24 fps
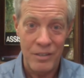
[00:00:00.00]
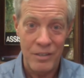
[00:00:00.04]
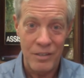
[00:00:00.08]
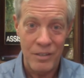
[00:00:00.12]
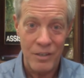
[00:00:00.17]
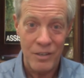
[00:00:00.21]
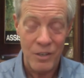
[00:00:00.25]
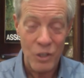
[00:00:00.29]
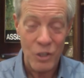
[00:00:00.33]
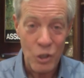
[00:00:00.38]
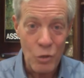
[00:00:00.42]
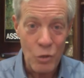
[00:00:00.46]

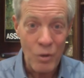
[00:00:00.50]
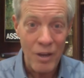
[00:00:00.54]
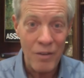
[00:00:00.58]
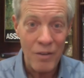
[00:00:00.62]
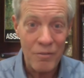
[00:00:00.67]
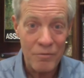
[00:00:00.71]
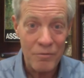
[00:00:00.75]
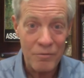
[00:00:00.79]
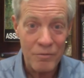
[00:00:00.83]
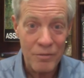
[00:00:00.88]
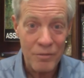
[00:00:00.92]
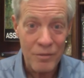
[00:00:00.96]
you have
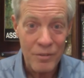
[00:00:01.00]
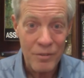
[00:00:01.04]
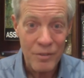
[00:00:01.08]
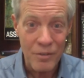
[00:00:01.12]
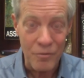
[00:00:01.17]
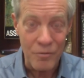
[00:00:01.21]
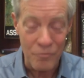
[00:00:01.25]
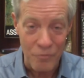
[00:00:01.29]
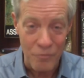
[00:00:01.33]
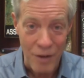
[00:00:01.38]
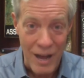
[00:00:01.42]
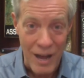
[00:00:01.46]

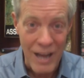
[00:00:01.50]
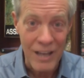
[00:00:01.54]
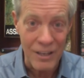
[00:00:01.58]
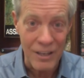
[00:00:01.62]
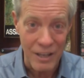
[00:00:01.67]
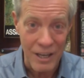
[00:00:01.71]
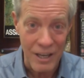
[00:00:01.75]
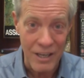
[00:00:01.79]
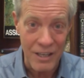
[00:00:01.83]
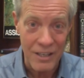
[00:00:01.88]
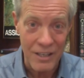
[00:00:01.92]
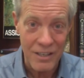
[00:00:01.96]

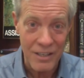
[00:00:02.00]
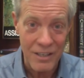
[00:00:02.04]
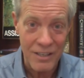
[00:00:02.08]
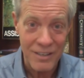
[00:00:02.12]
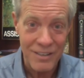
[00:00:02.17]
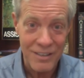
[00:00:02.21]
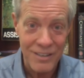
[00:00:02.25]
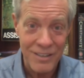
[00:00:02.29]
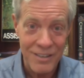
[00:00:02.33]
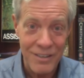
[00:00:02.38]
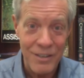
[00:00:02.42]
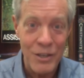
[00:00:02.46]
violated
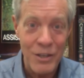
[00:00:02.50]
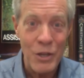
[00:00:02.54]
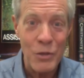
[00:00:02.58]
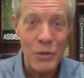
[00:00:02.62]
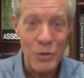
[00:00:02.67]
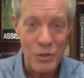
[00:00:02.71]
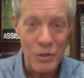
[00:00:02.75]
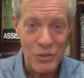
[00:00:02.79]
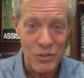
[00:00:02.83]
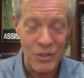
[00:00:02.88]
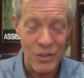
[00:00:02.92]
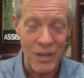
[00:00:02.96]
the
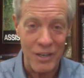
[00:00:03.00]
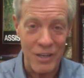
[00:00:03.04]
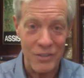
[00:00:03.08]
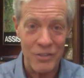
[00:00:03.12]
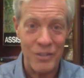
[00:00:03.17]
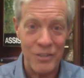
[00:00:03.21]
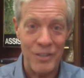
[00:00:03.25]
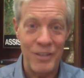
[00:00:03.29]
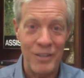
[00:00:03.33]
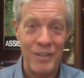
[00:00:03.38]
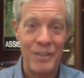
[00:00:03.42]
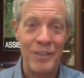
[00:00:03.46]
6th
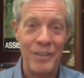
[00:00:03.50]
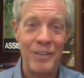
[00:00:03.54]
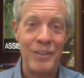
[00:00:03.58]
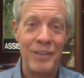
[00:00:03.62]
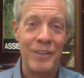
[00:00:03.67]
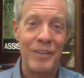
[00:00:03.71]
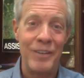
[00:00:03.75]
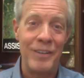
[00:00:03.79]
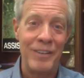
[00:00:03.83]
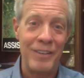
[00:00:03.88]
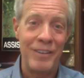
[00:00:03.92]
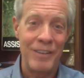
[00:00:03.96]

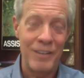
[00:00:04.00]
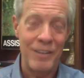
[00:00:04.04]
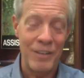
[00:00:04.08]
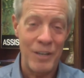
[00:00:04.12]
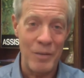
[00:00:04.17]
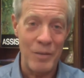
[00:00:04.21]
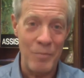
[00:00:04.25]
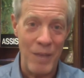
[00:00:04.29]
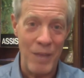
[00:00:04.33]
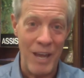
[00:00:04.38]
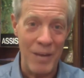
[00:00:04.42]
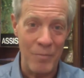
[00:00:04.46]

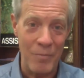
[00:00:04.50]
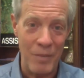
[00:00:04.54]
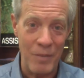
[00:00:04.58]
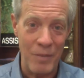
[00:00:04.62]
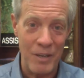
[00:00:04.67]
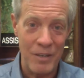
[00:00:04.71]
commandment.